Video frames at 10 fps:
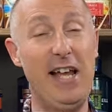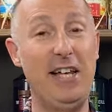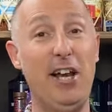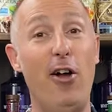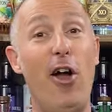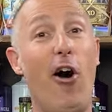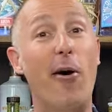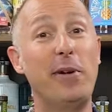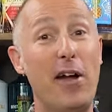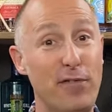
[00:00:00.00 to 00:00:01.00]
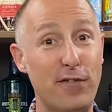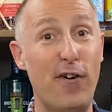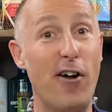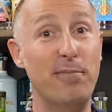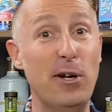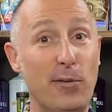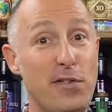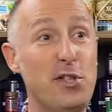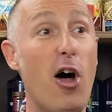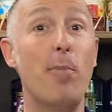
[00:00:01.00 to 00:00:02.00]
You know, I'm going for 5 mil. If we
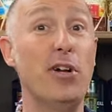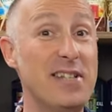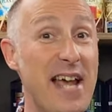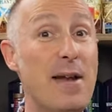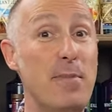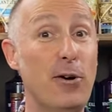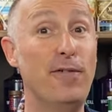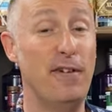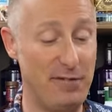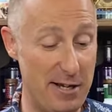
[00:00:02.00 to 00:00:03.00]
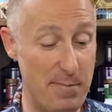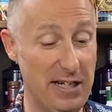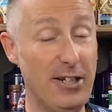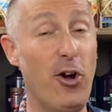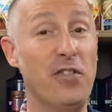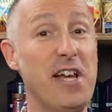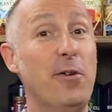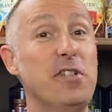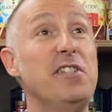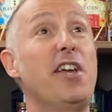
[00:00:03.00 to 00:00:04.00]
start putting 10 mil, 15 mil in
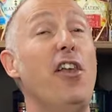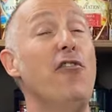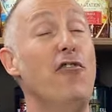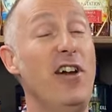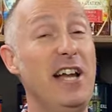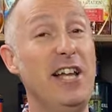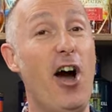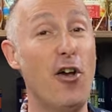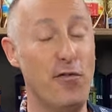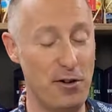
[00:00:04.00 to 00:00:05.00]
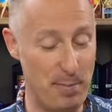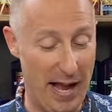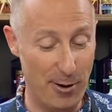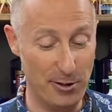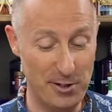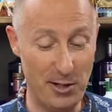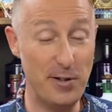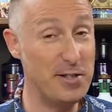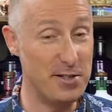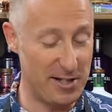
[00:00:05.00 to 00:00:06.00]
cocktails, it's going to really overpower. So
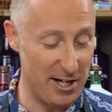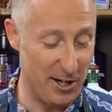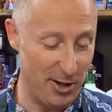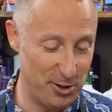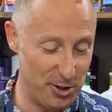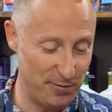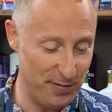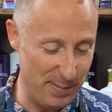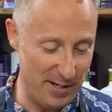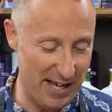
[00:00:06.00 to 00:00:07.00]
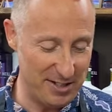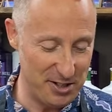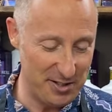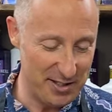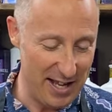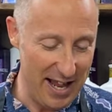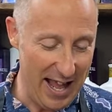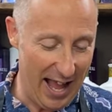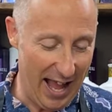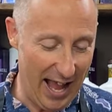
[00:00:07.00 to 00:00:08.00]
this is going to last you flipping ages.
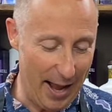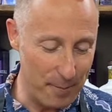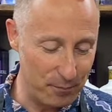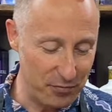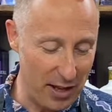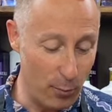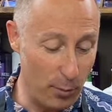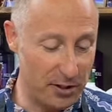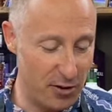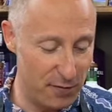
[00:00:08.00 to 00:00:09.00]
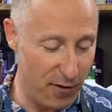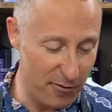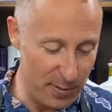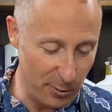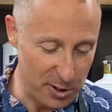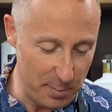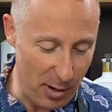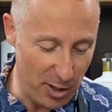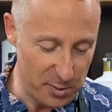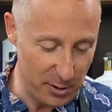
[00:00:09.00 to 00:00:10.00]
Um, what we're doing, 5 mil, it's a
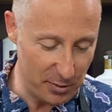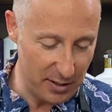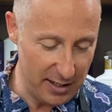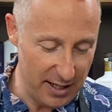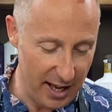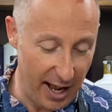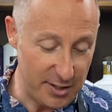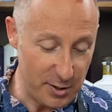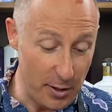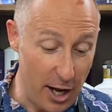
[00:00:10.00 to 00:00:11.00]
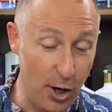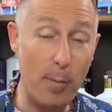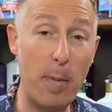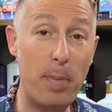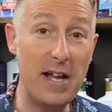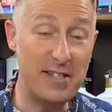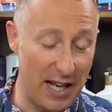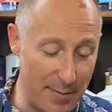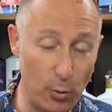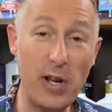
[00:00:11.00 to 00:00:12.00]
bar spoon. Uh, so look, my butt is
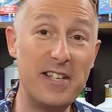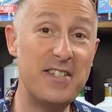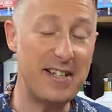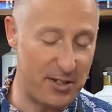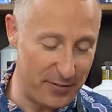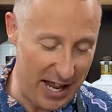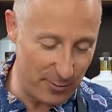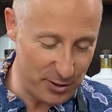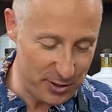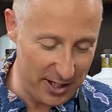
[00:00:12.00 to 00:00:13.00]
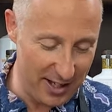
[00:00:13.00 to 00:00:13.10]
labelled a sixth of an ounce.